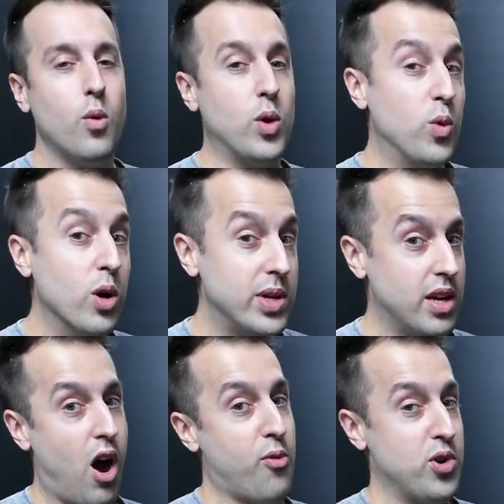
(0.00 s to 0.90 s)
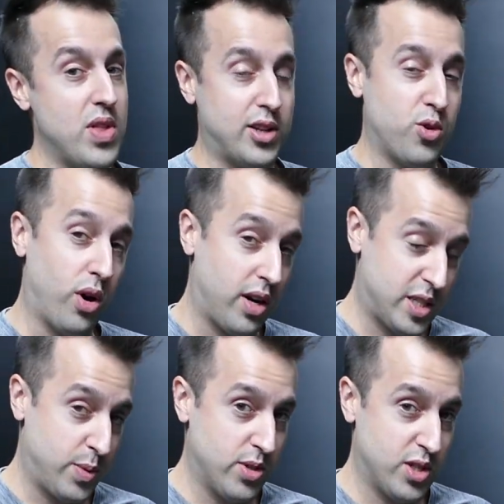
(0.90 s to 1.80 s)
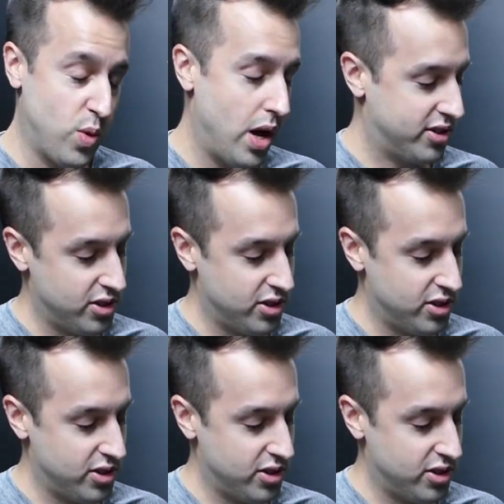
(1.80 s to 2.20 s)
we will be offering that to our customers as well.